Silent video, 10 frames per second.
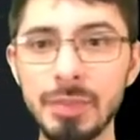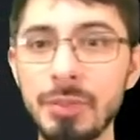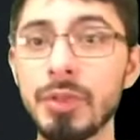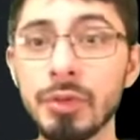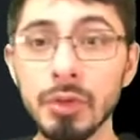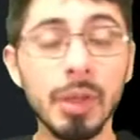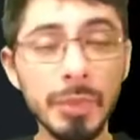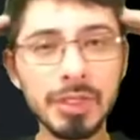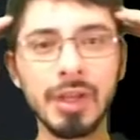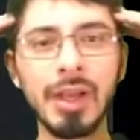I
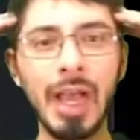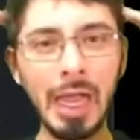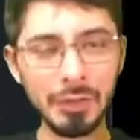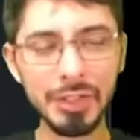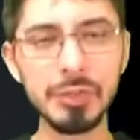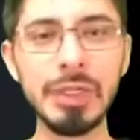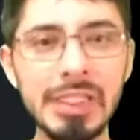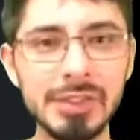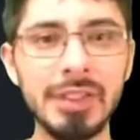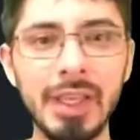mean, how can you
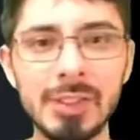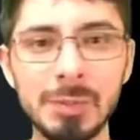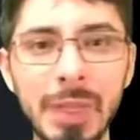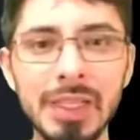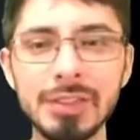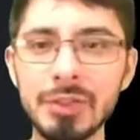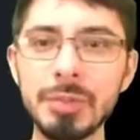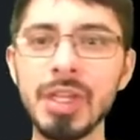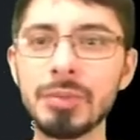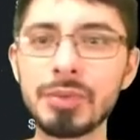reasonably expect to
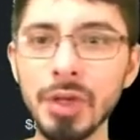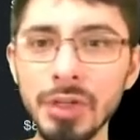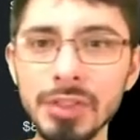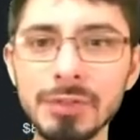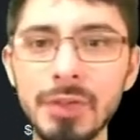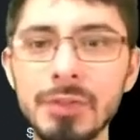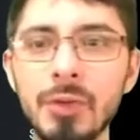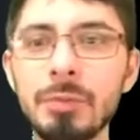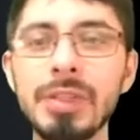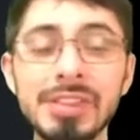be up
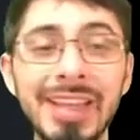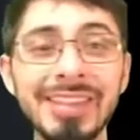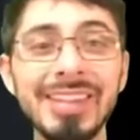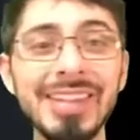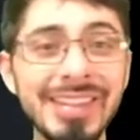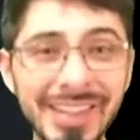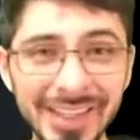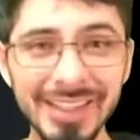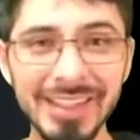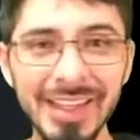244% in a
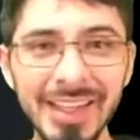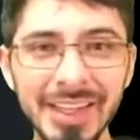year?